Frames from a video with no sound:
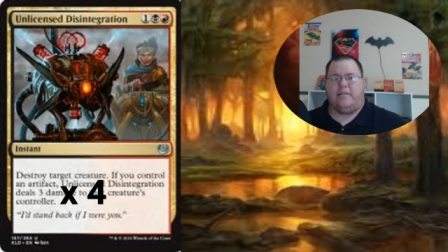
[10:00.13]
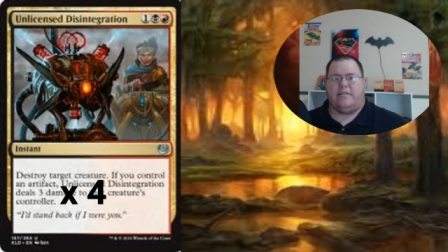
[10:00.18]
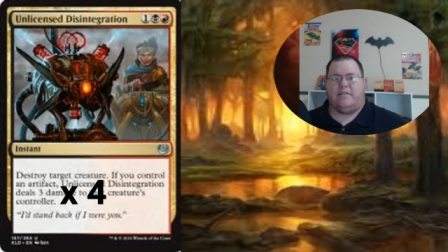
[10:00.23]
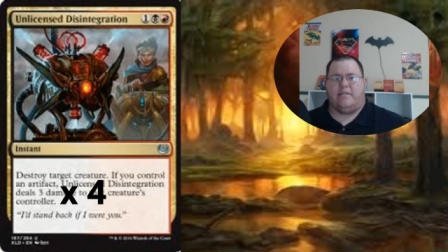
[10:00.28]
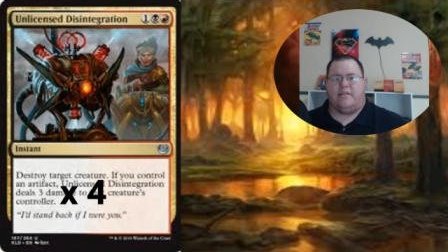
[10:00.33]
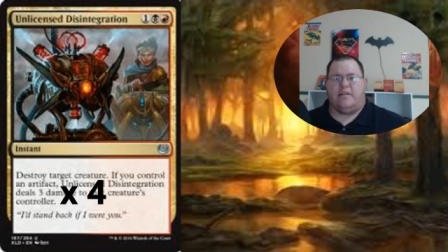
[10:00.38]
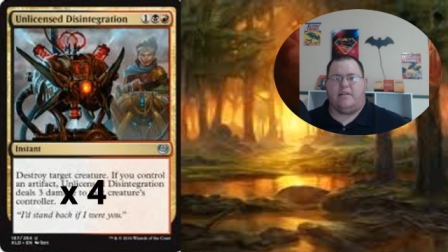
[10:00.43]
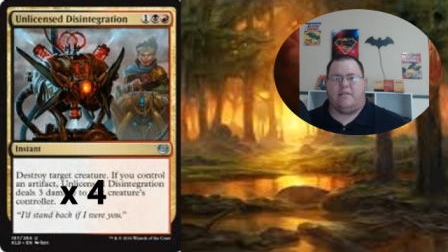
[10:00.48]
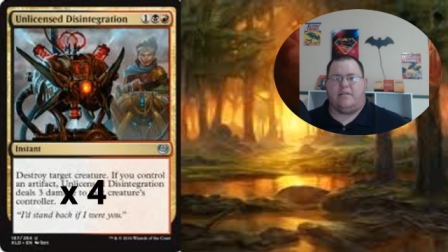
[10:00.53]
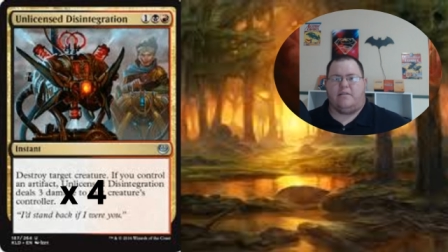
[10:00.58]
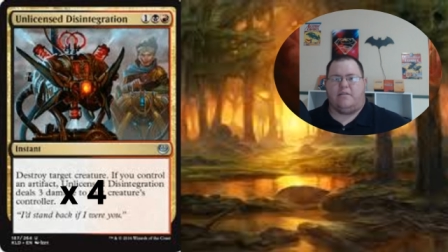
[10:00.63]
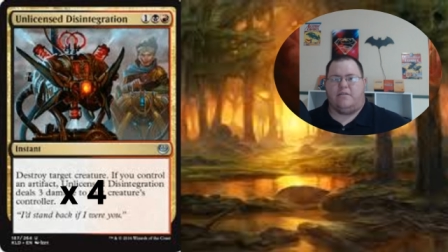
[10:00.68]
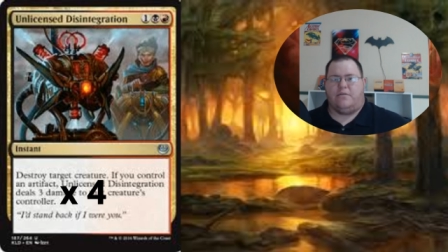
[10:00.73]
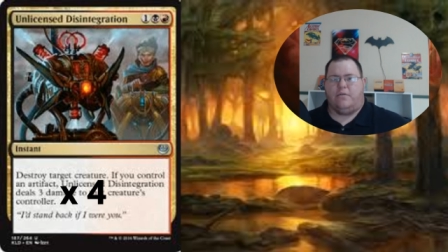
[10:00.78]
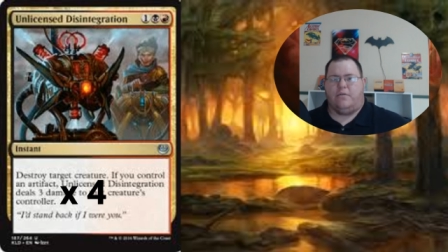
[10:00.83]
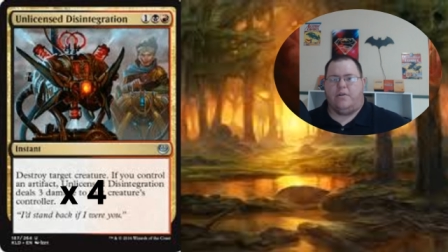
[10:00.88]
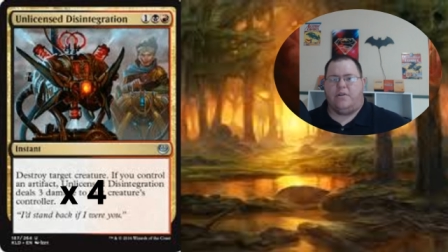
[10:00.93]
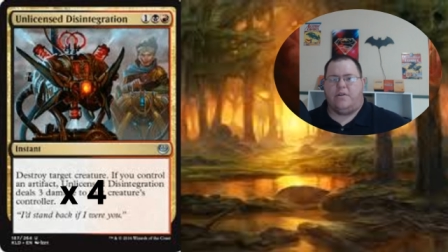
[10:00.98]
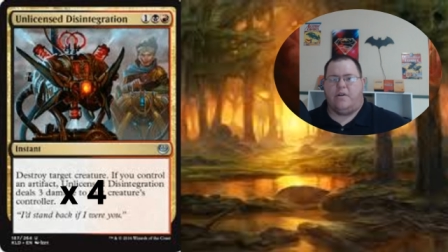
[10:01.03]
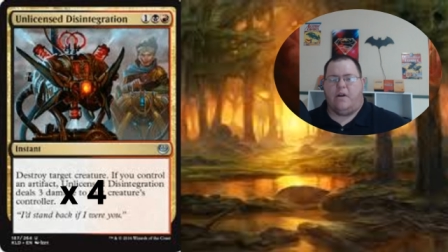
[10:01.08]
It says
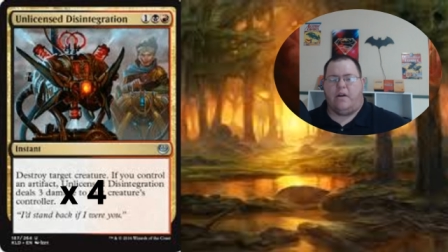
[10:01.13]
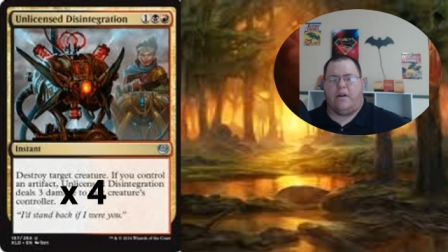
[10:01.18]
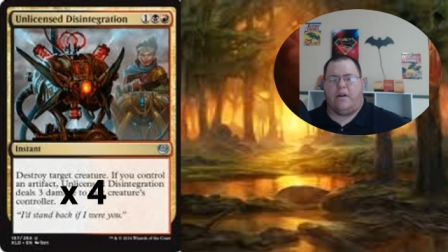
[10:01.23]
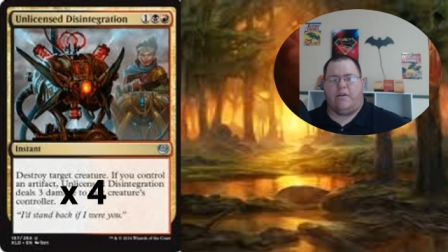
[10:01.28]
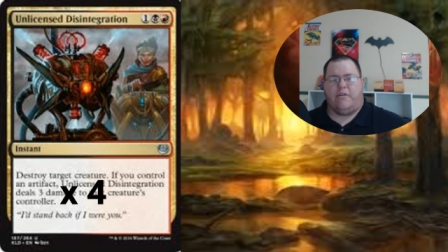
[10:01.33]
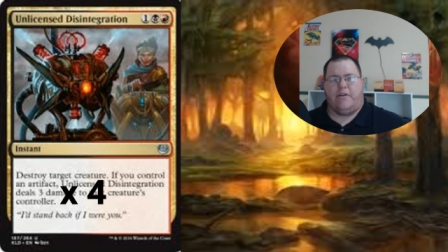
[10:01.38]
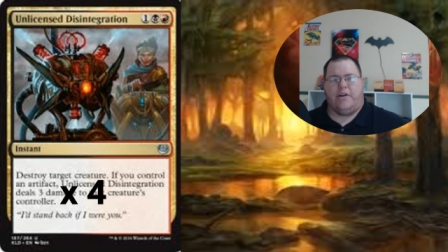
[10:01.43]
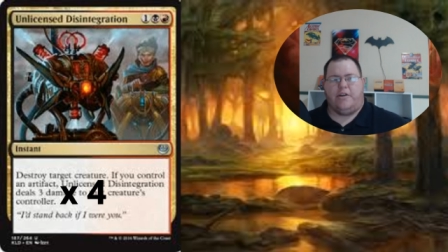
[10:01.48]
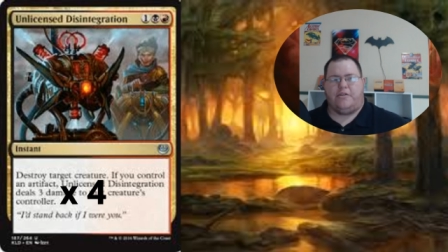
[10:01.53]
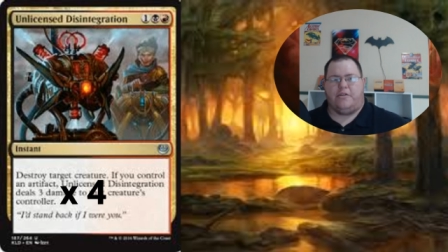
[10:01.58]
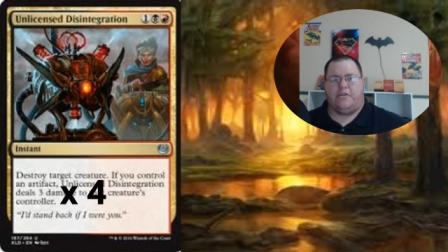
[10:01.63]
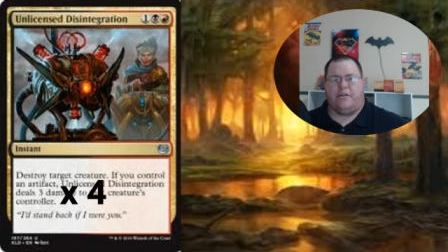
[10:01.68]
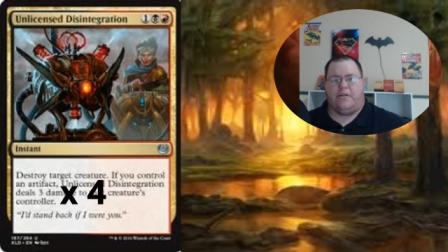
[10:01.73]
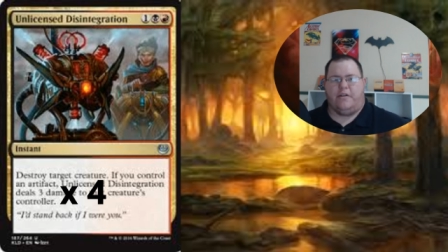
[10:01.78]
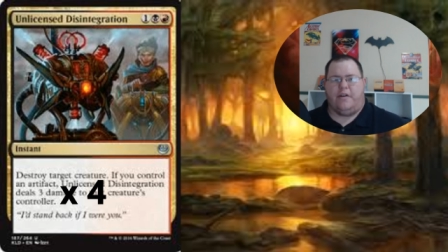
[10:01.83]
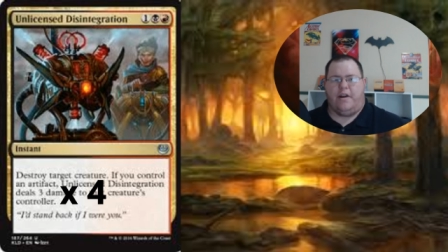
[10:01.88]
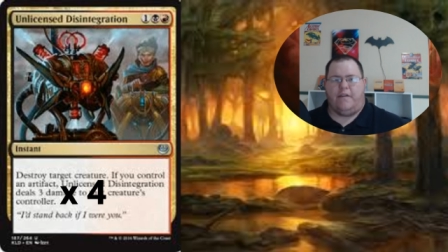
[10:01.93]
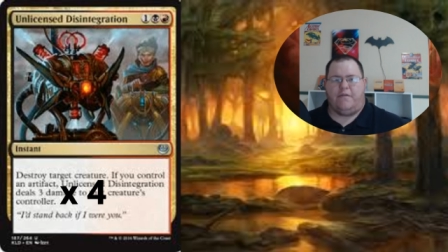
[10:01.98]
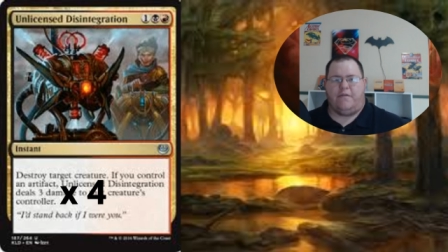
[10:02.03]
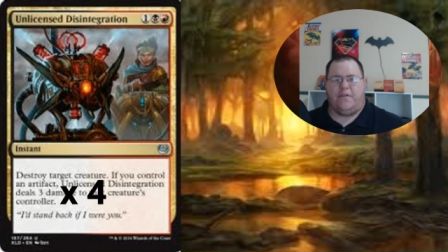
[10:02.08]
destroy target creature.
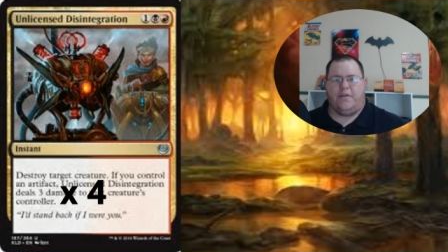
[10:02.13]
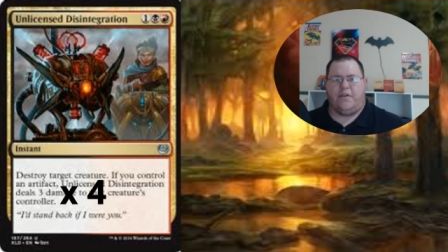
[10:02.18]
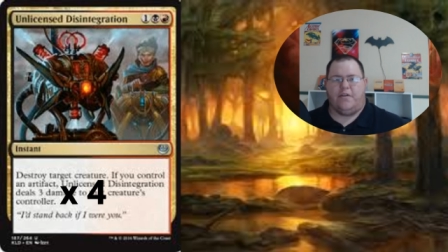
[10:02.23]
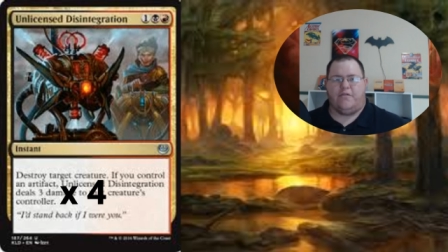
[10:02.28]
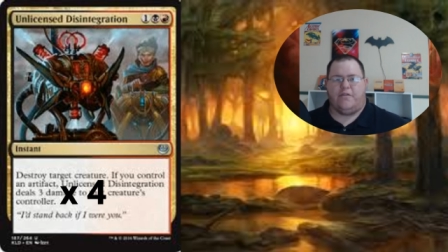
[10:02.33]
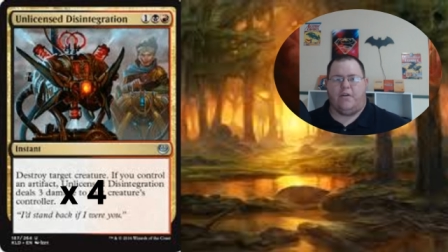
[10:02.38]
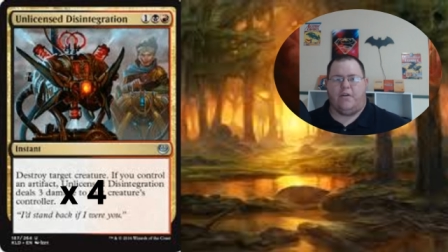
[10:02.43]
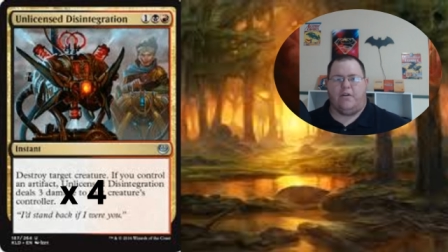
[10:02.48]
If you control an